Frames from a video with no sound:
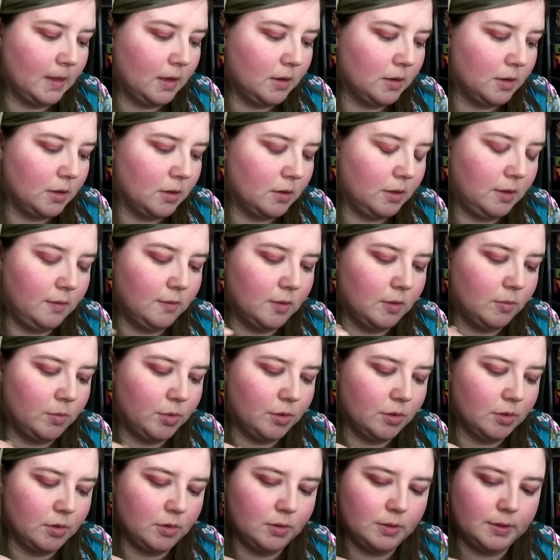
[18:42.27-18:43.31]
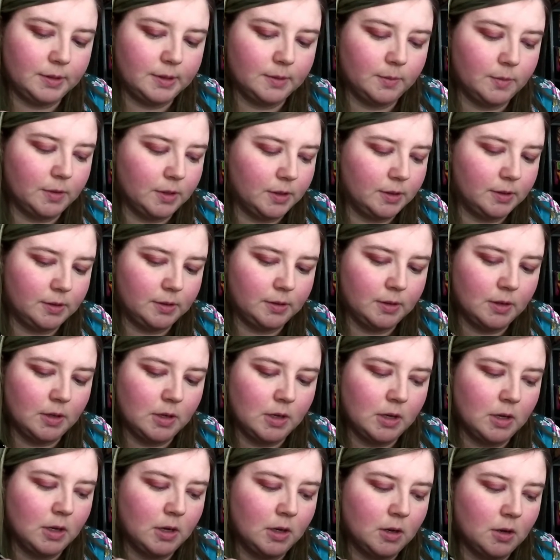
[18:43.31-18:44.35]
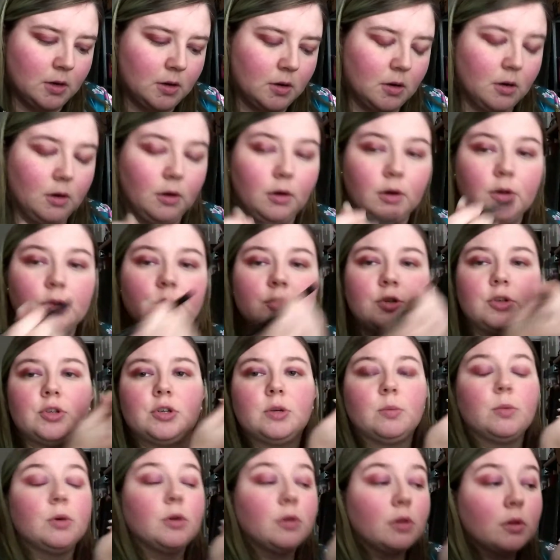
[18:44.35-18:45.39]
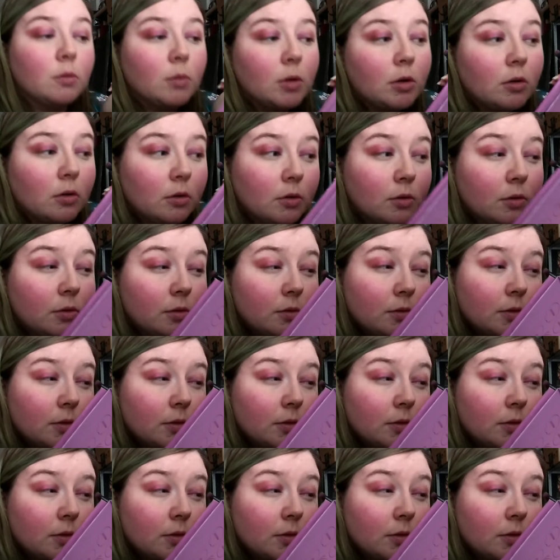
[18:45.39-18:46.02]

I could even put some of this orange shimmer in the middle.